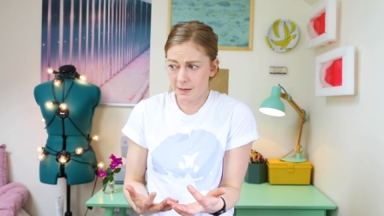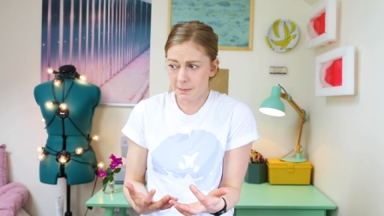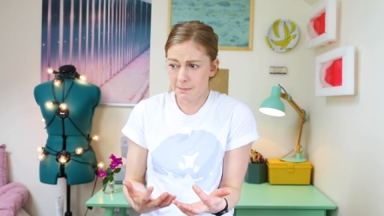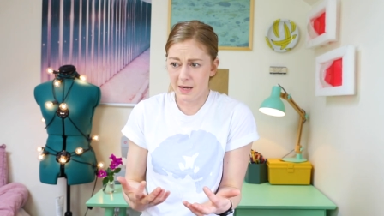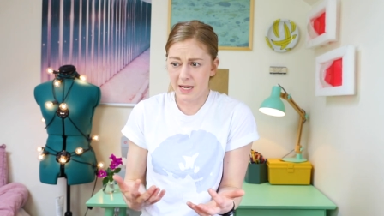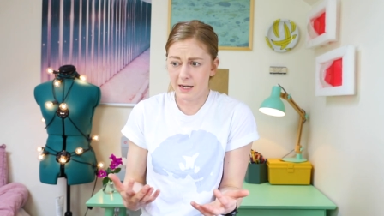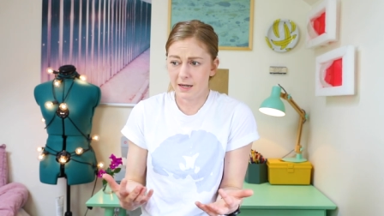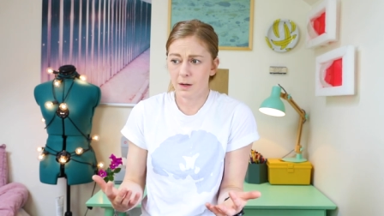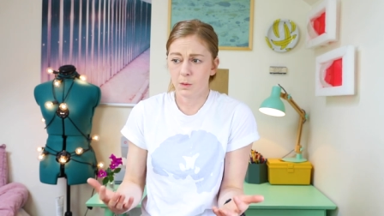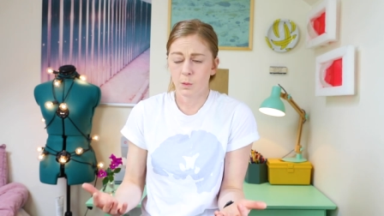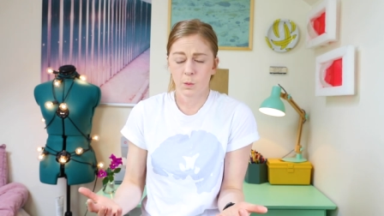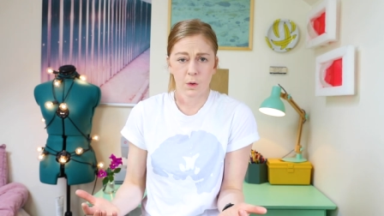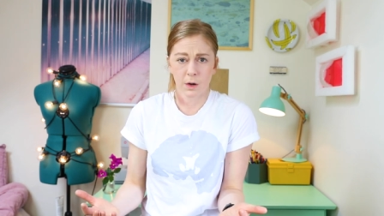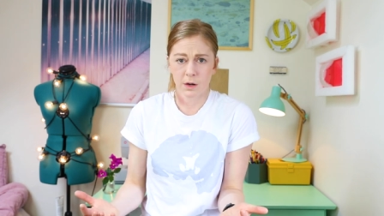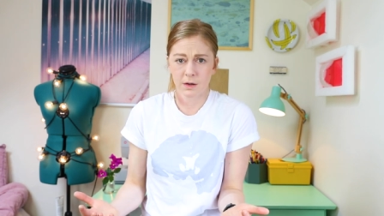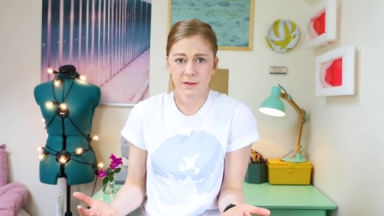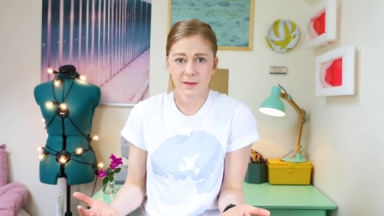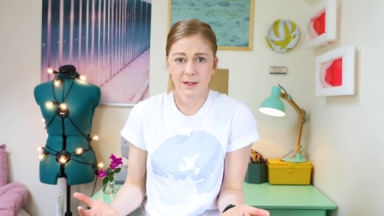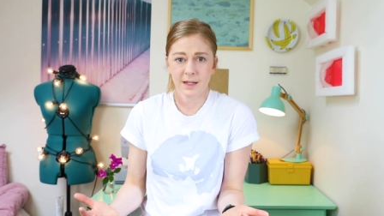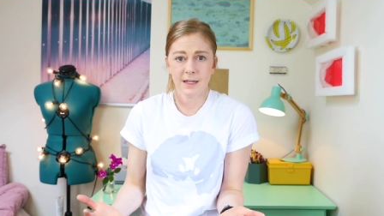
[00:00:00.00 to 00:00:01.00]
made it
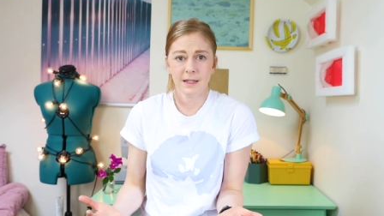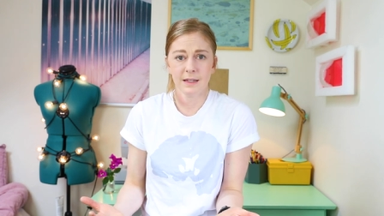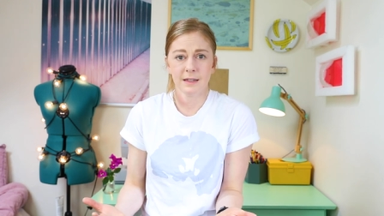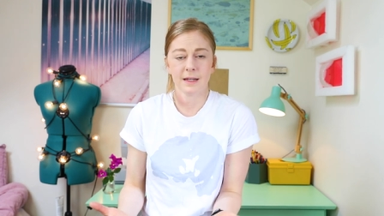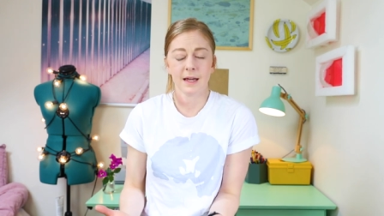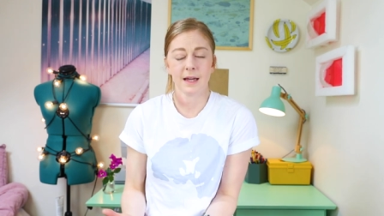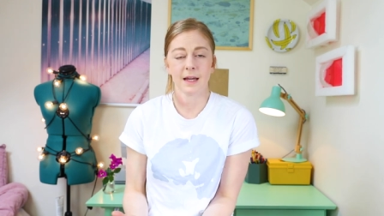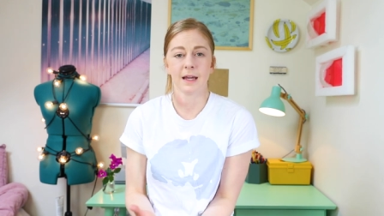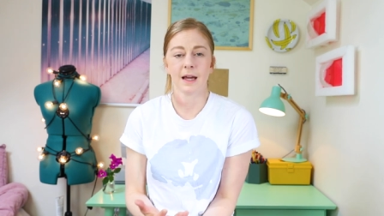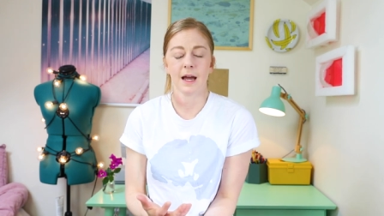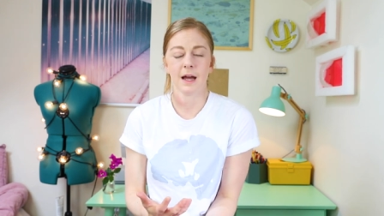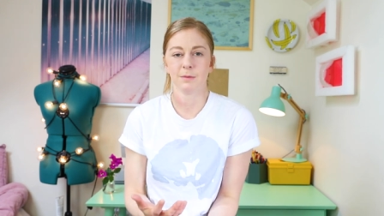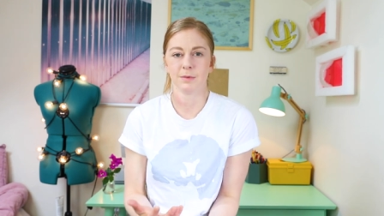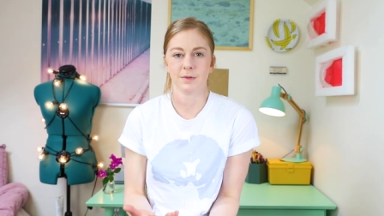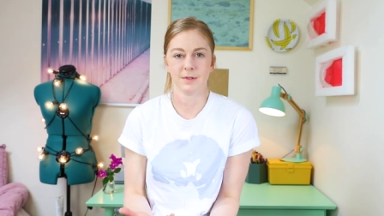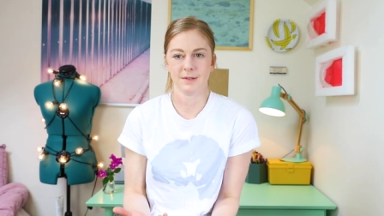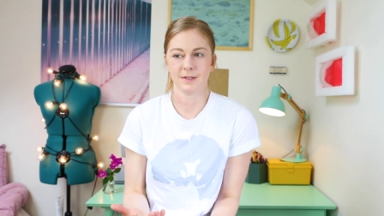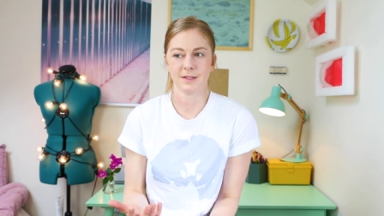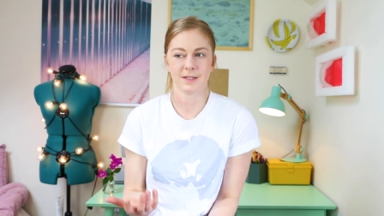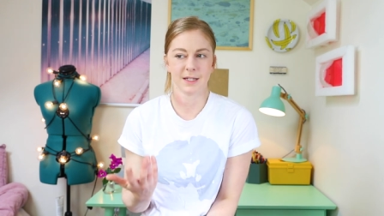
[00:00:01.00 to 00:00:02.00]
worth it. Like, I
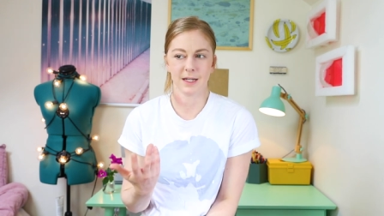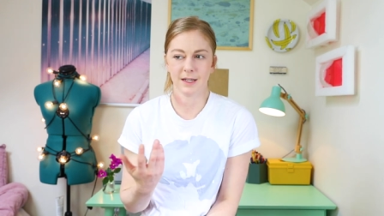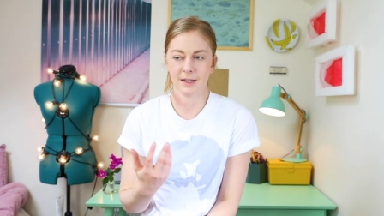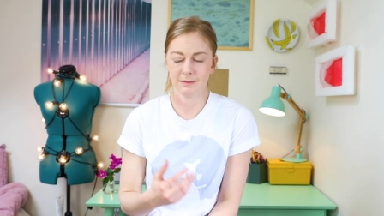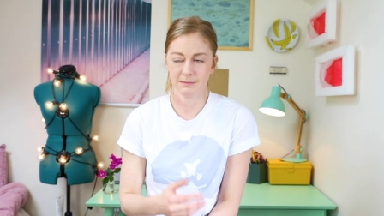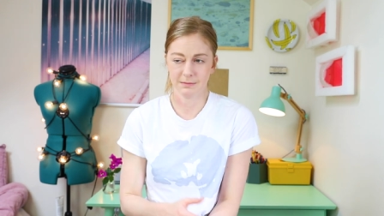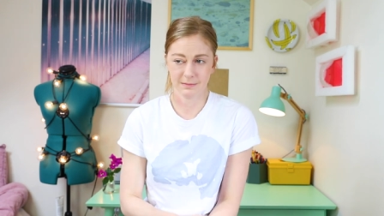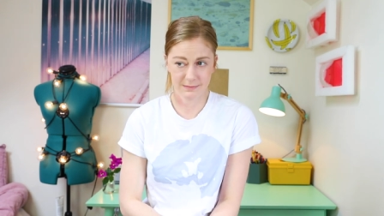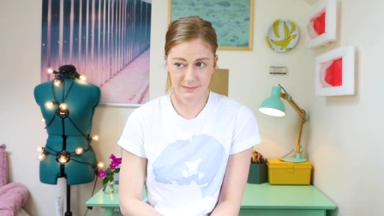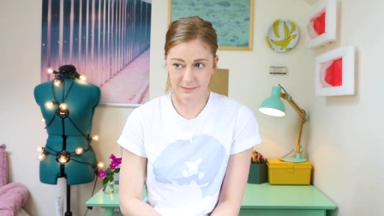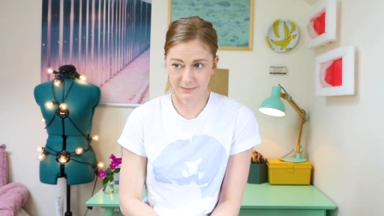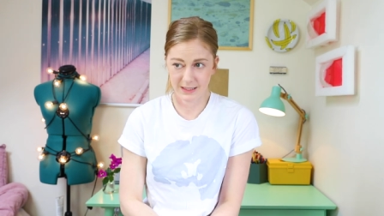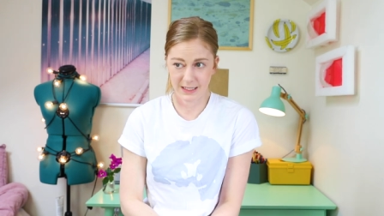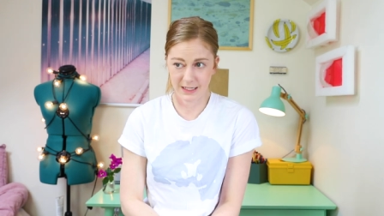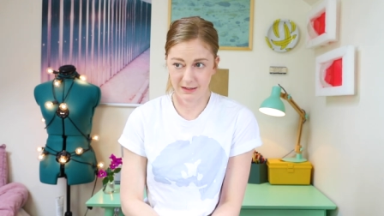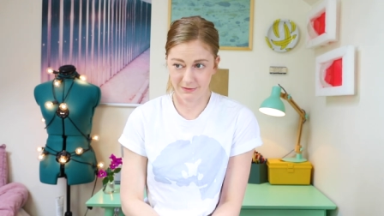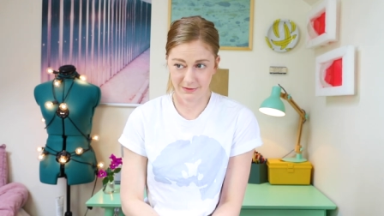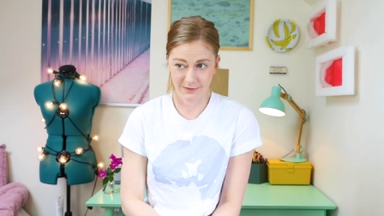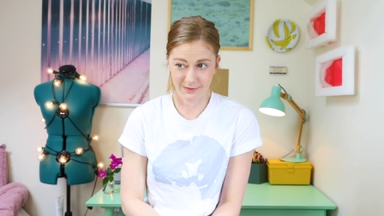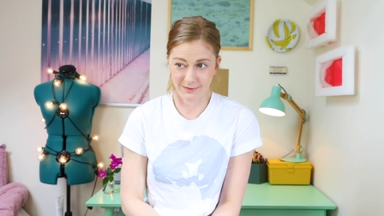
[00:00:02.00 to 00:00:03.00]
would still
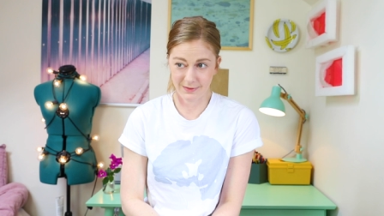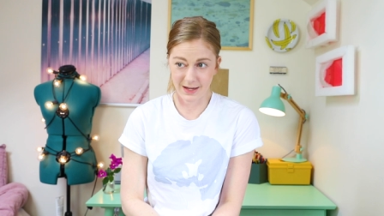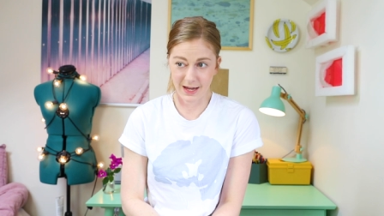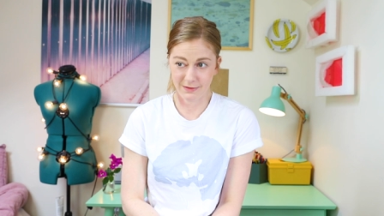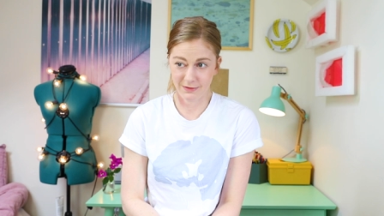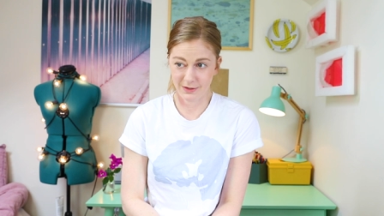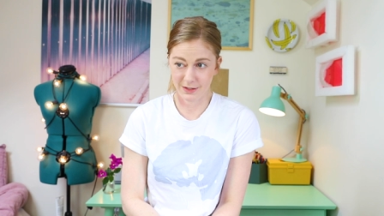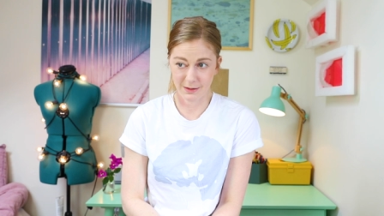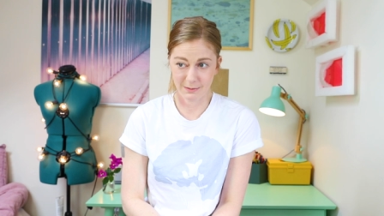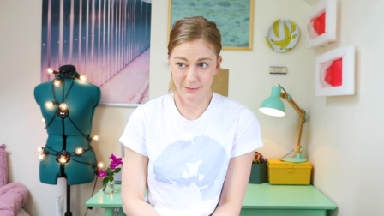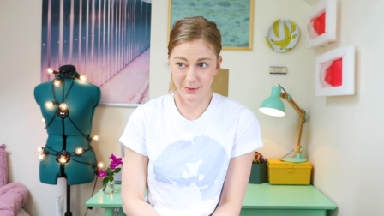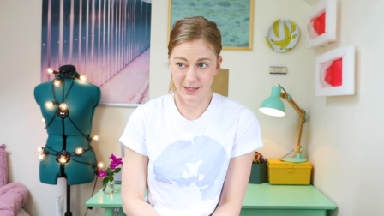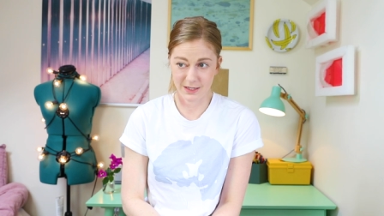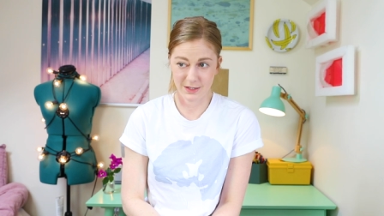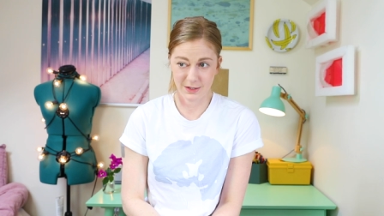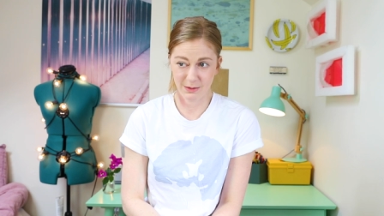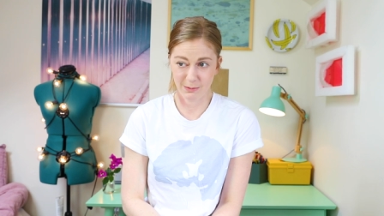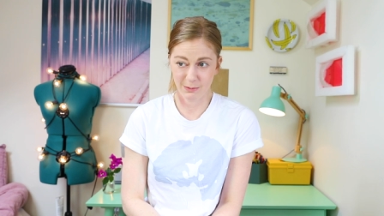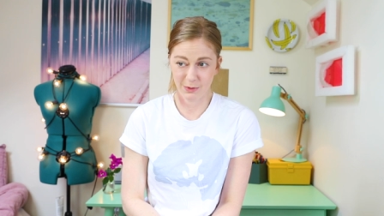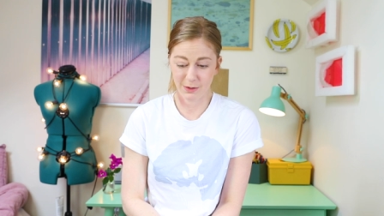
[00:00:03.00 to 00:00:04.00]
give having a brain
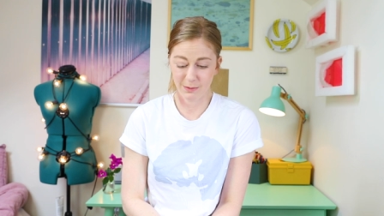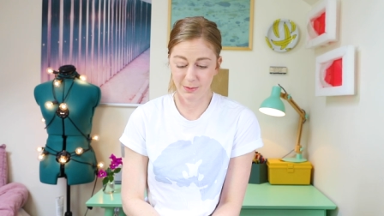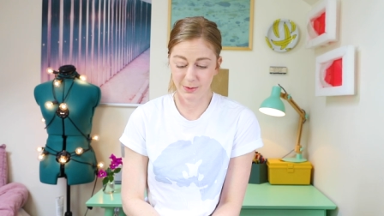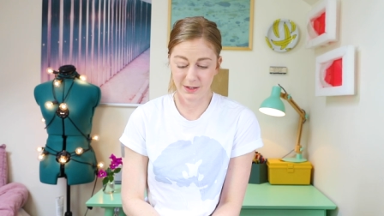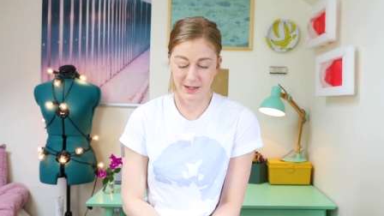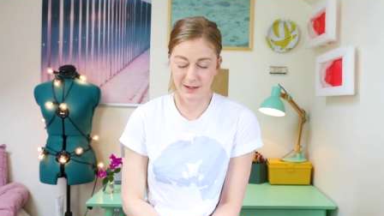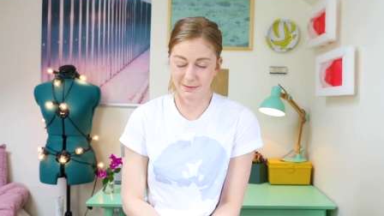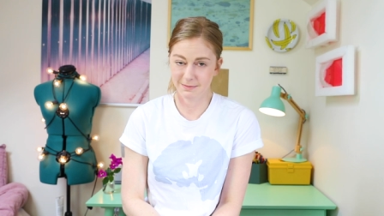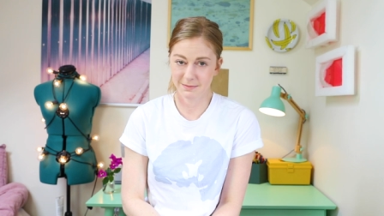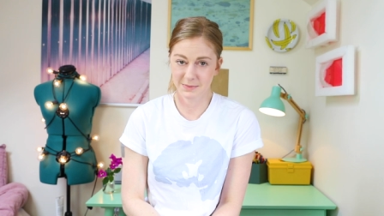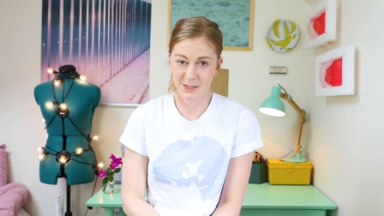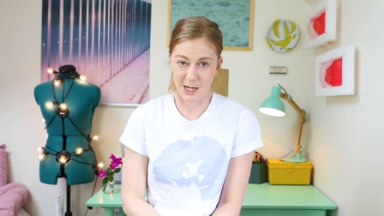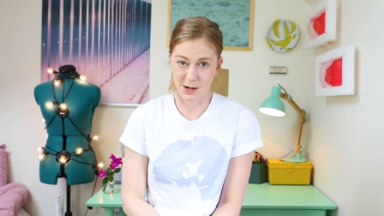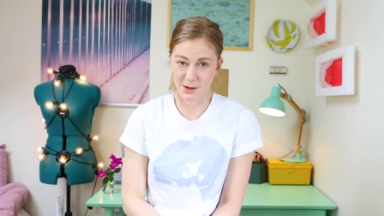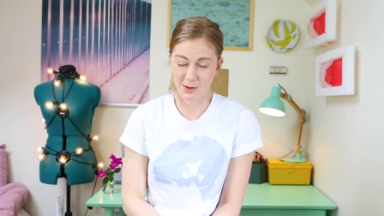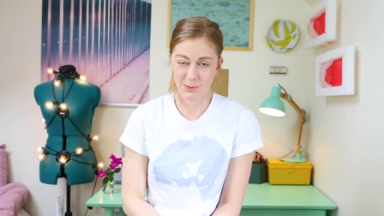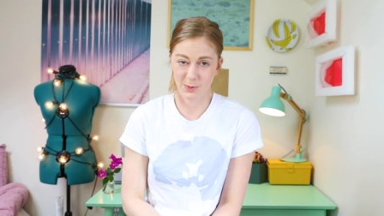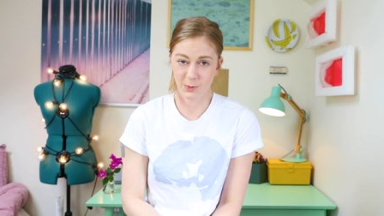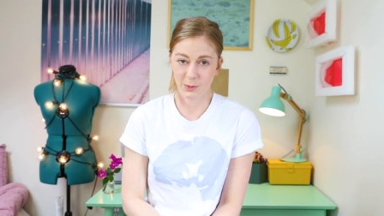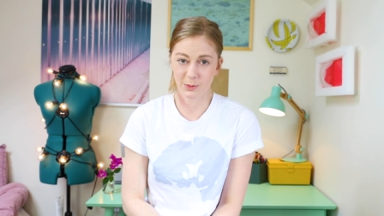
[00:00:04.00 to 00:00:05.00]
tumor a pretty
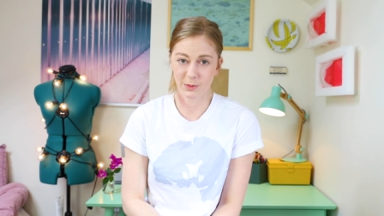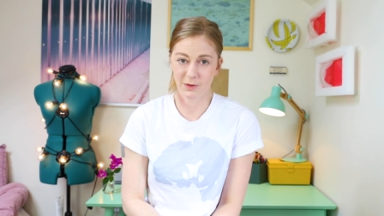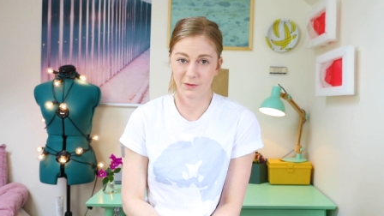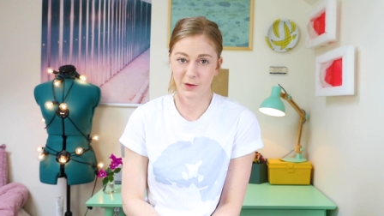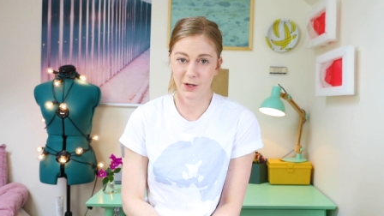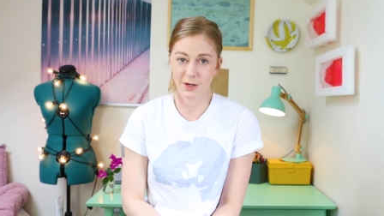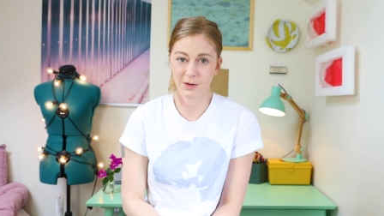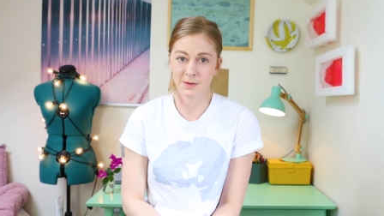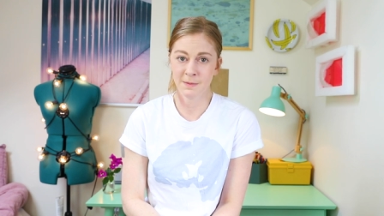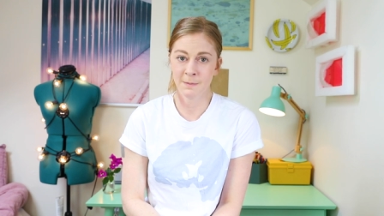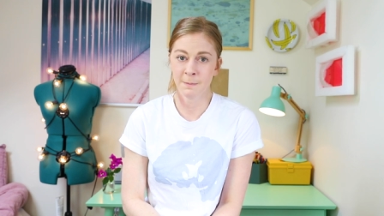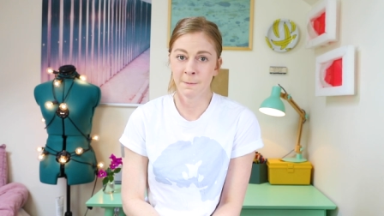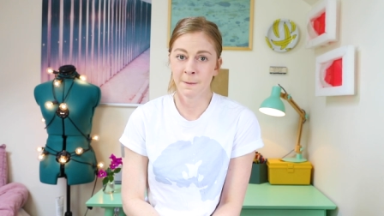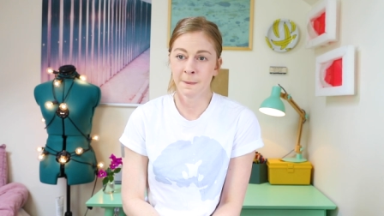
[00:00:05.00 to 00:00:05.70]
terrible review.